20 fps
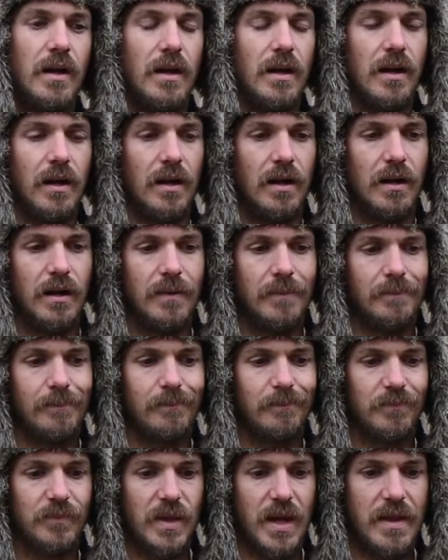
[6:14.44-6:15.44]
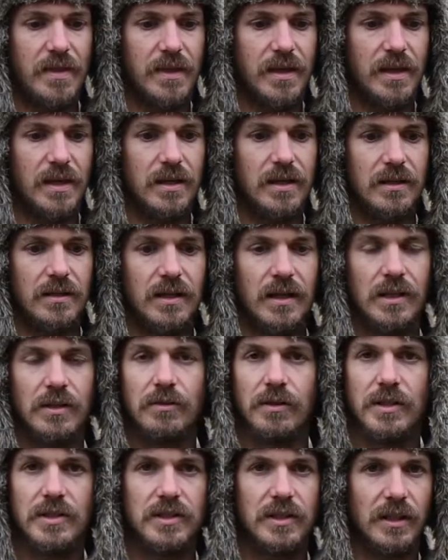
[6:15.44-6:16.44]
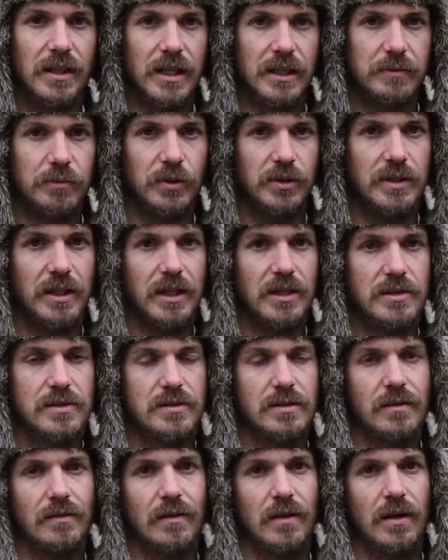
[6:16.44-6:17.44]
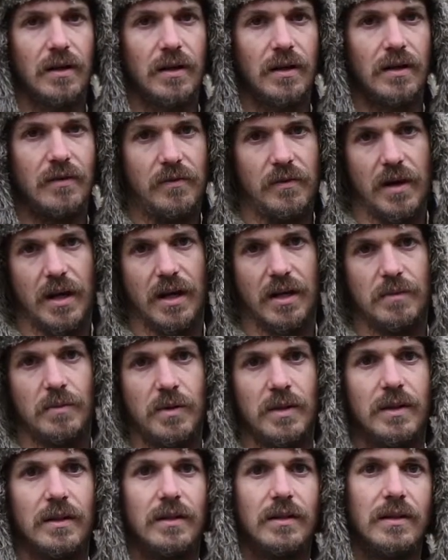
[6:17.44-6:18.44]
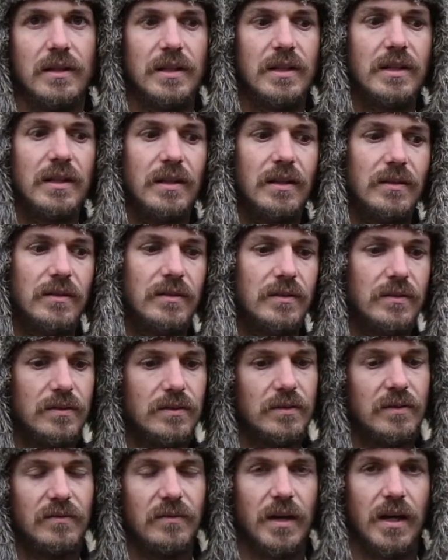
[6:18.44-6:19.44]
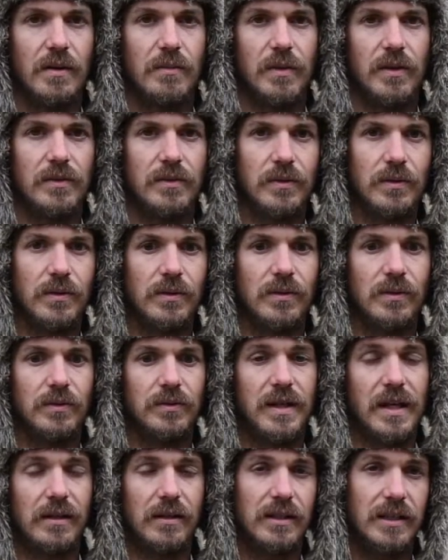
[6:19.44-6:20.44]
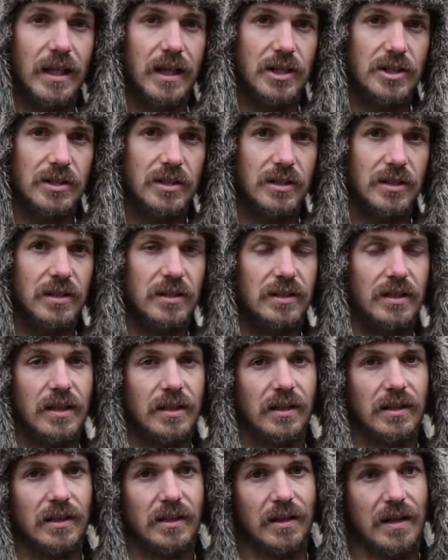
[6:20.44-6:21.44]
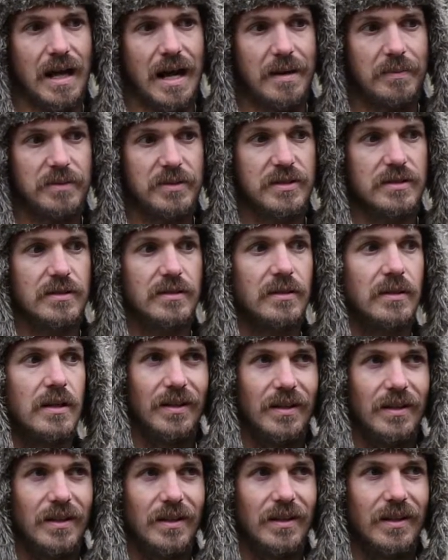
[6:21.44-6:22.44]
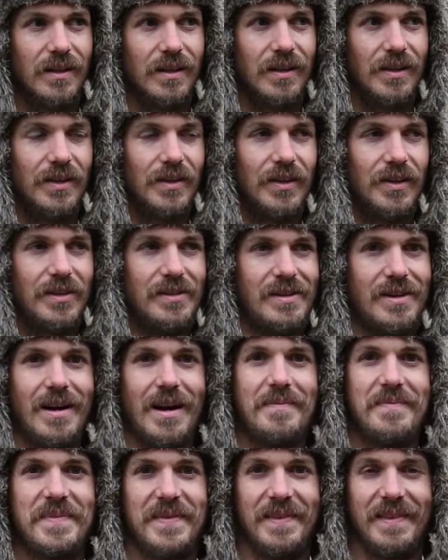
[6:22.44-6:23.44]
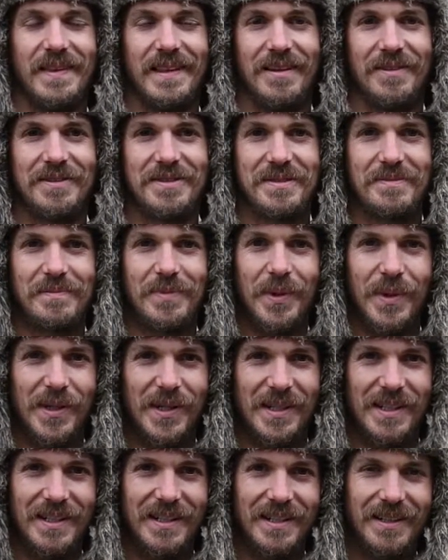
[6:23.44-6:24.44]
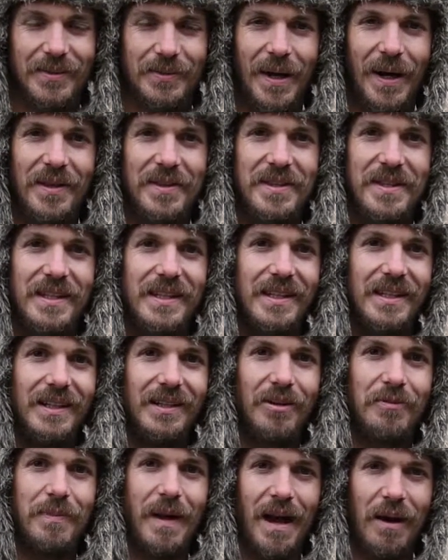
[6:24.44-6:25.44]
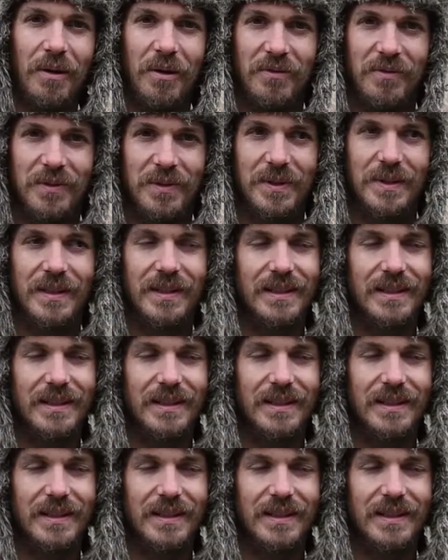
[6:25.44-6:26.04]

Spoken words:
and then increasing exploitation of our environment, leading to environmental degradation and collapse. I wasn't born wealthy or powerful,